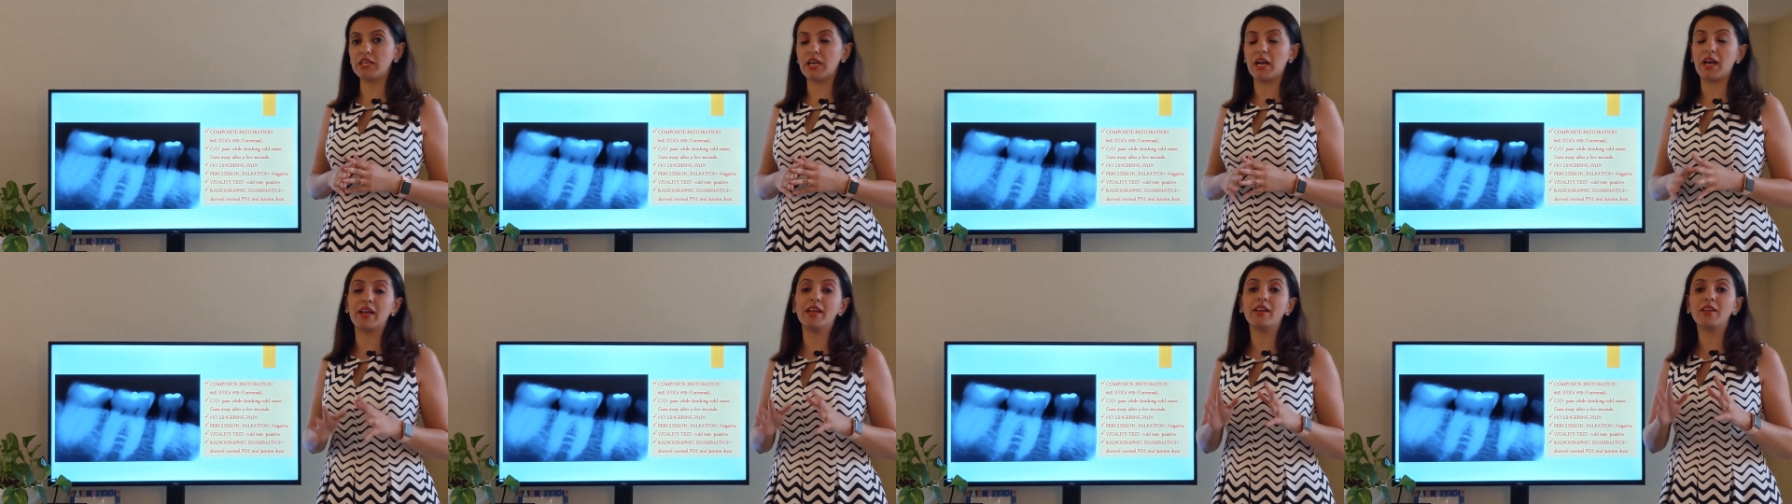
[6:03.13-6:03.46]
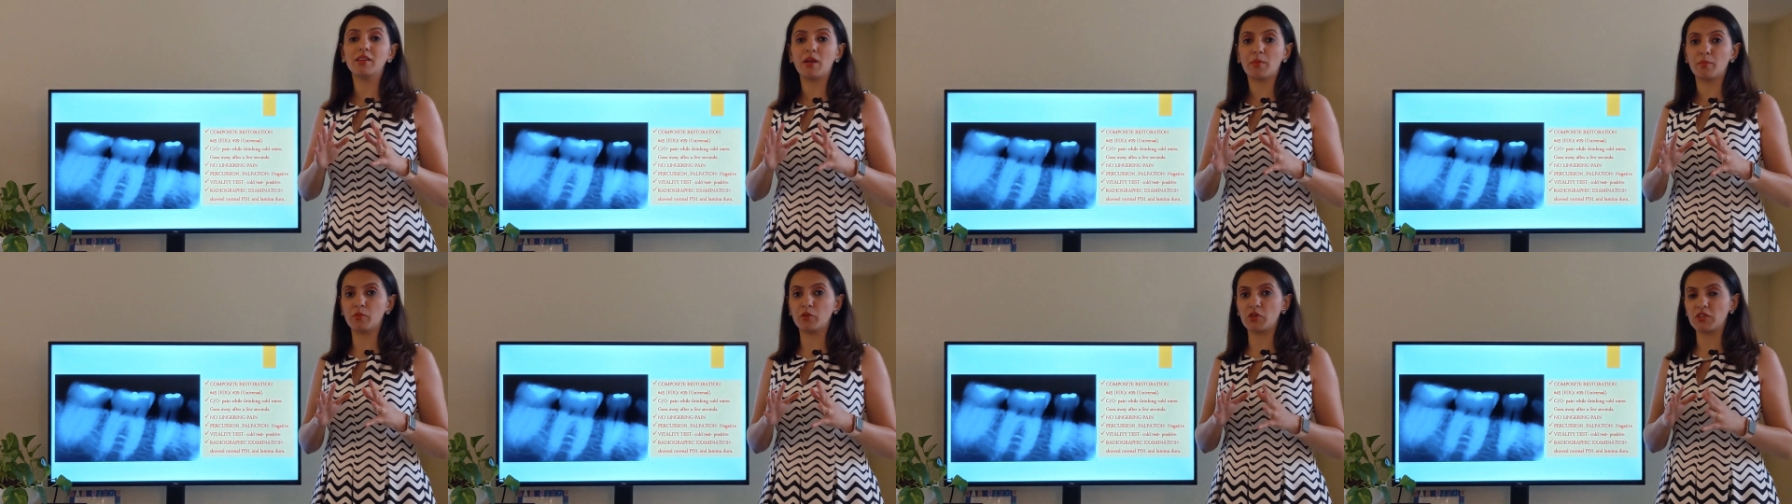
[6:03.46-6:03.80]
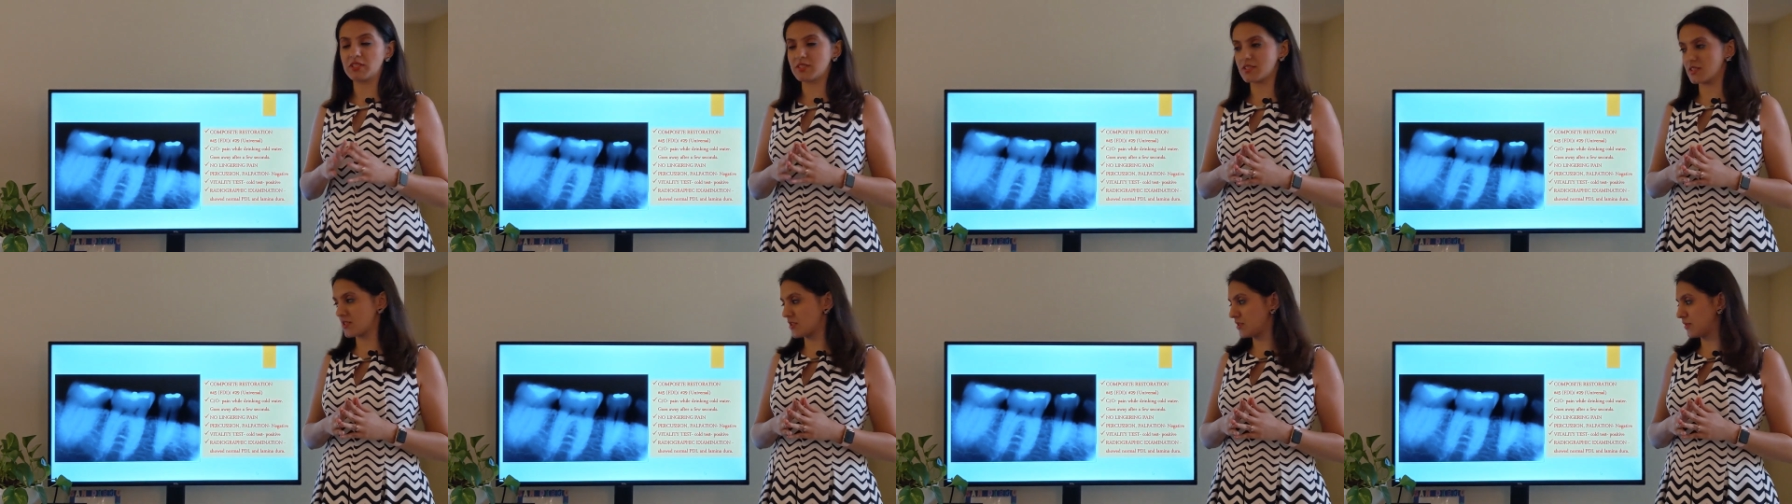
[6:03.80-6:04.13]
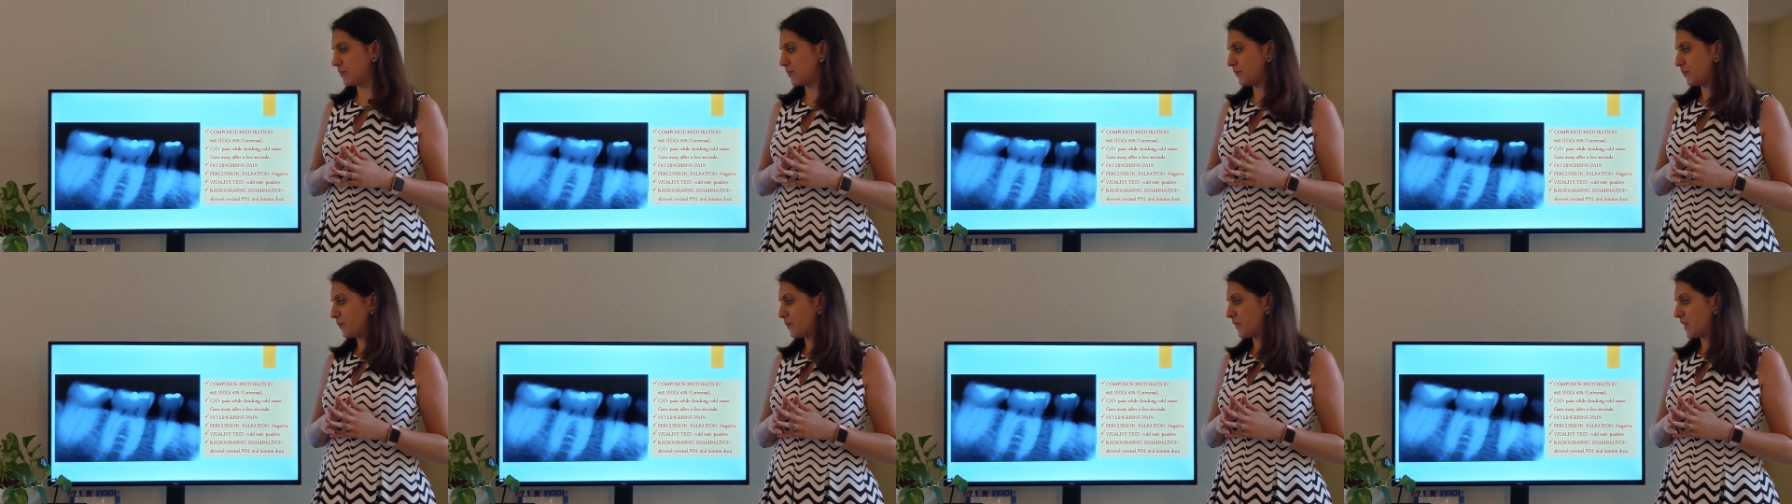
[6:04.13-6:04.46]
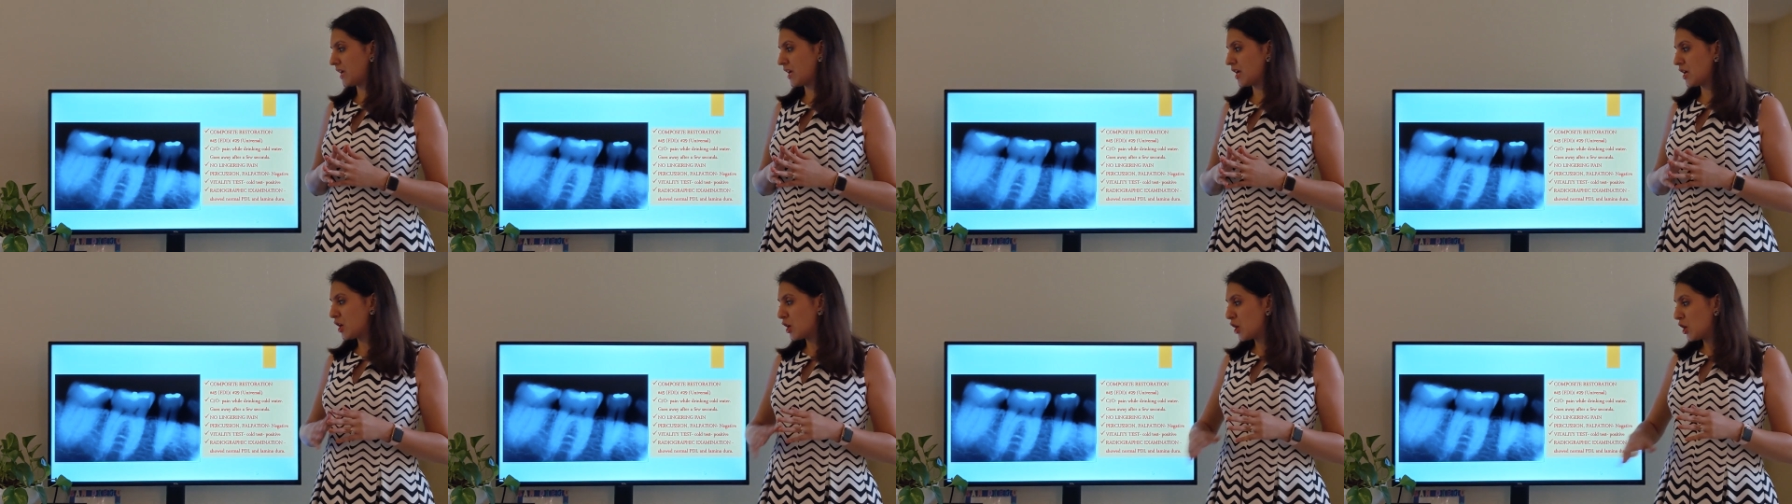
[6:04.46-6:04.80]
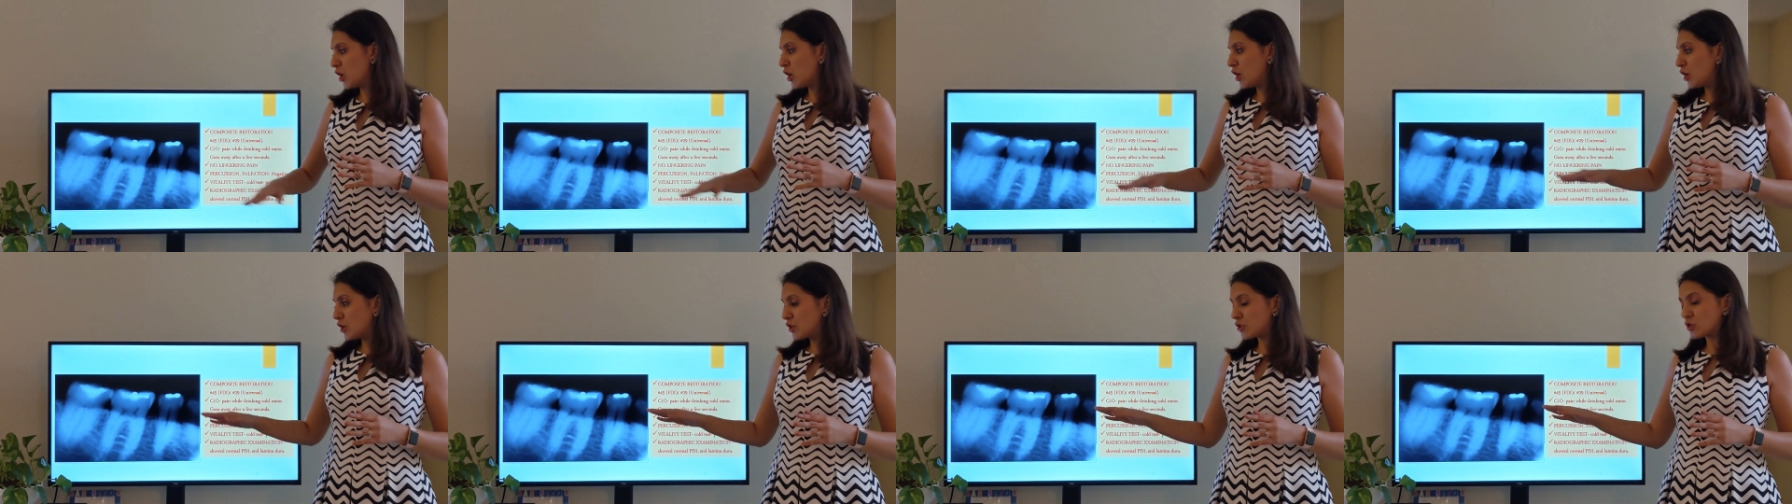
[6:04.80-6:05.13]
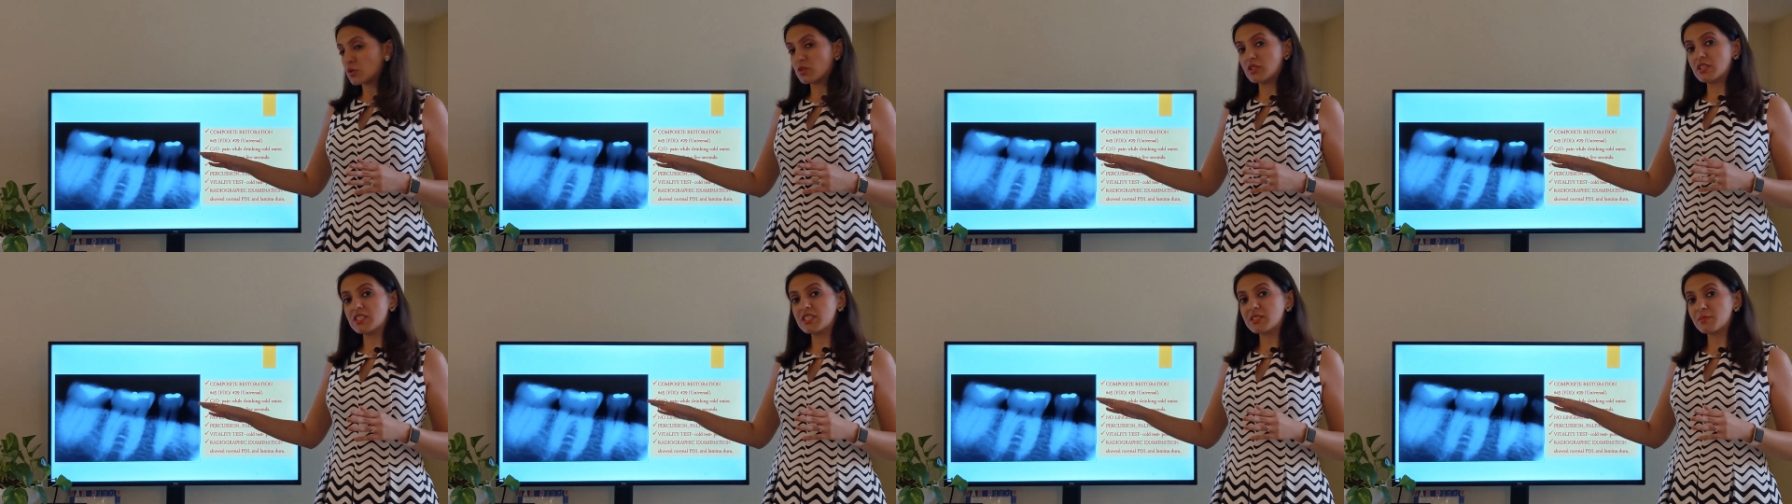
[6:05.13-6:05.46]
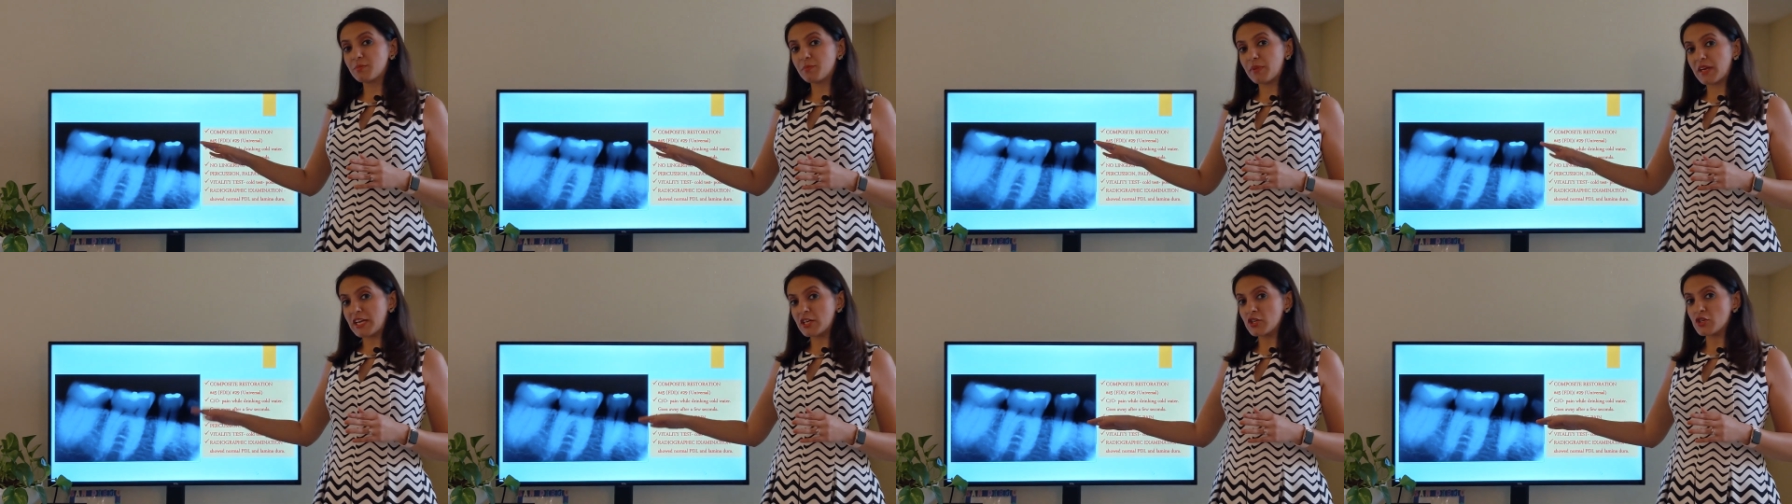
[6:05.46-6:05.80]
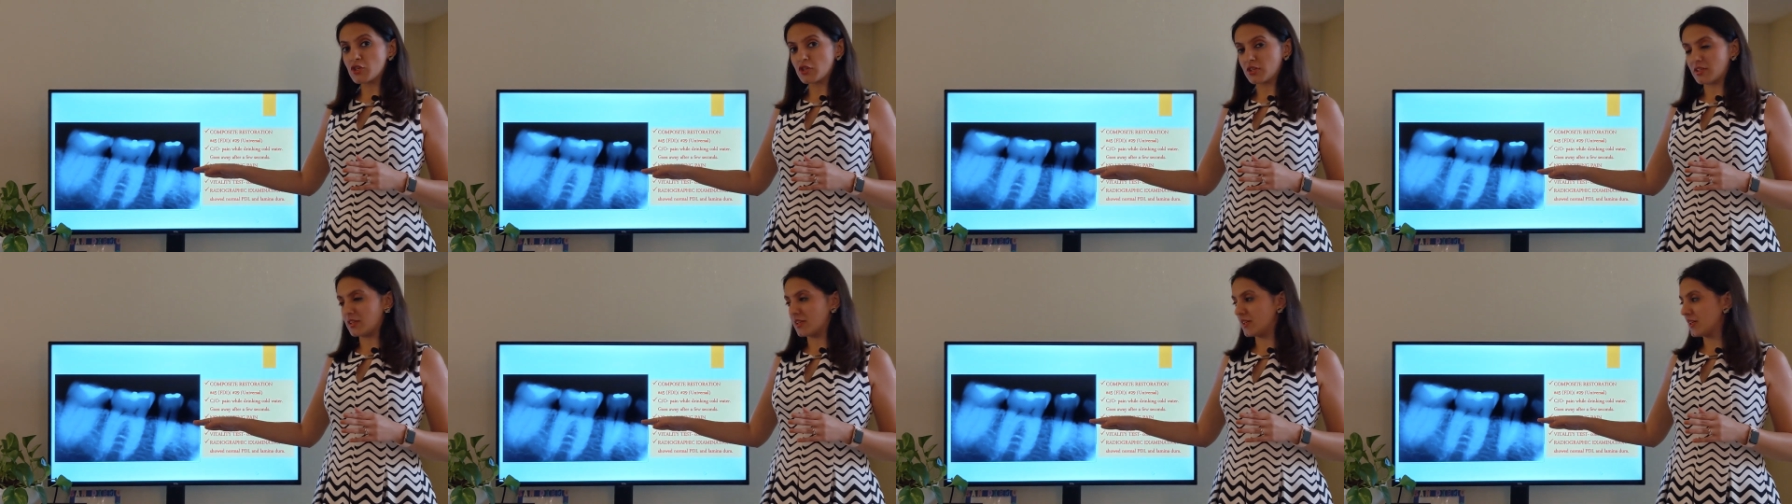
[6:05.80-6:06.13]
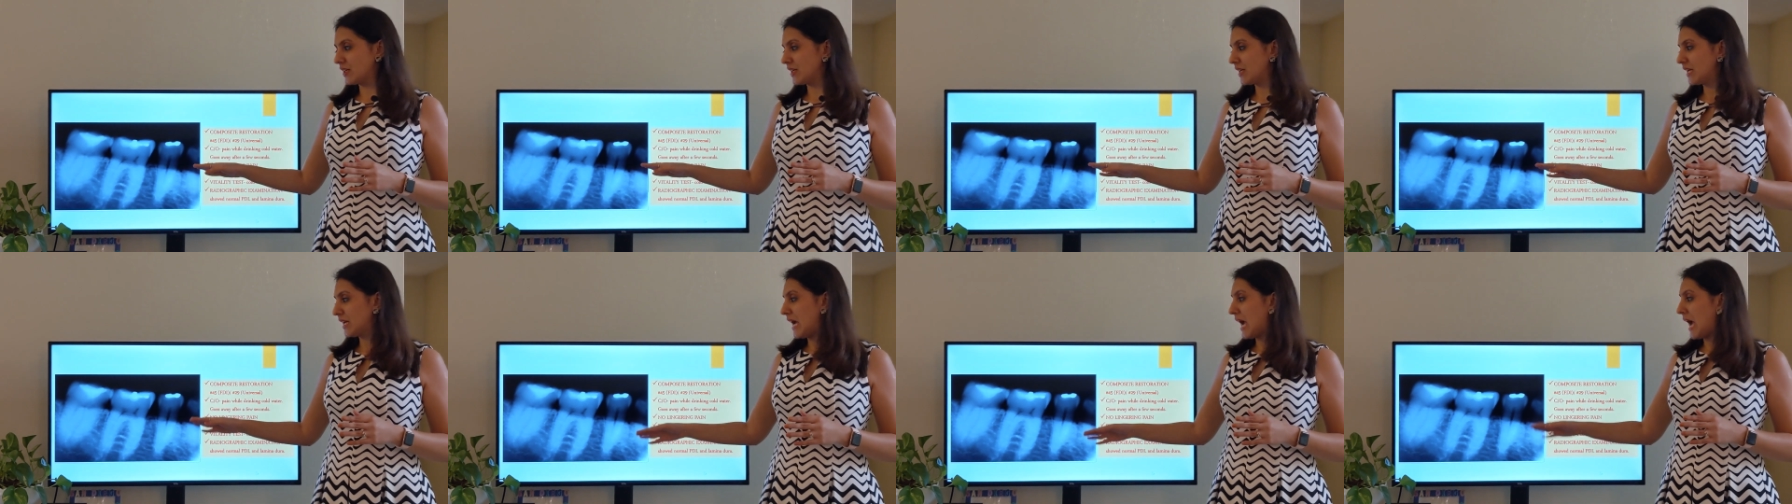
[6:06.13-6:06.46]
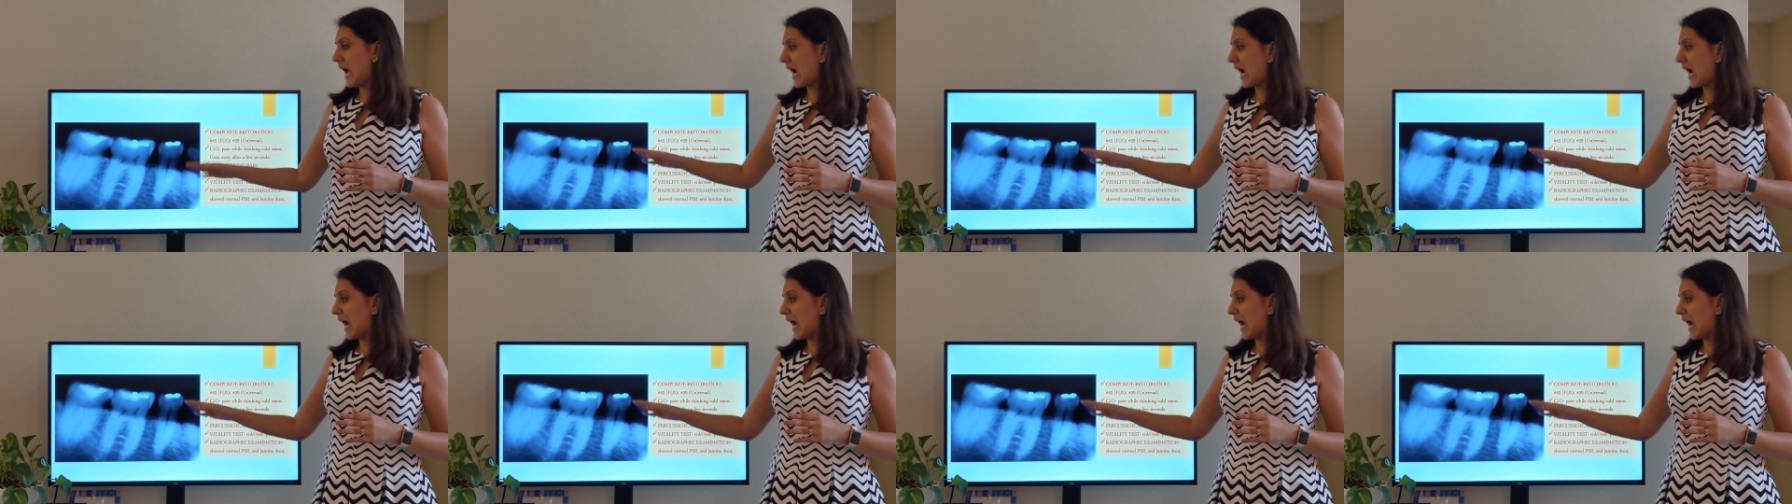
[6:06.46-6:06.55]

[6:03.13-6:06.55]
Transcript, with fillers: D I numbering system. So this patient